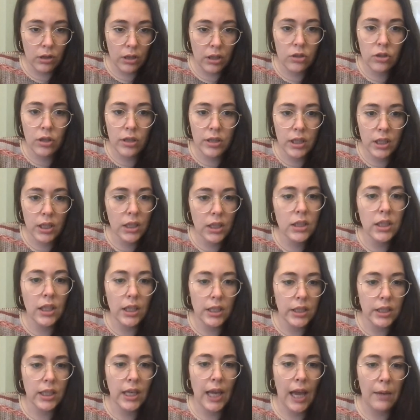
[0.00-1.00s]
Jessica
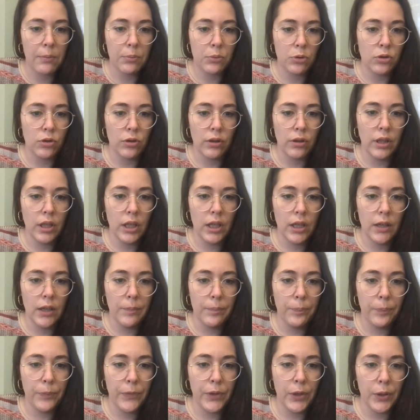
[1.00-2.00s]
does capture
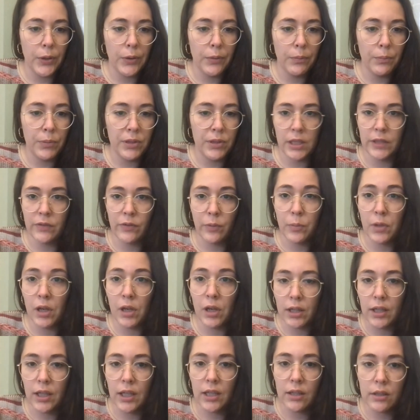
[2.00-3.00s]
the business from the
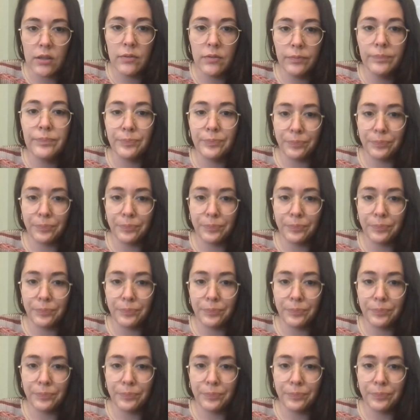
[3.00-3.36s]
audience.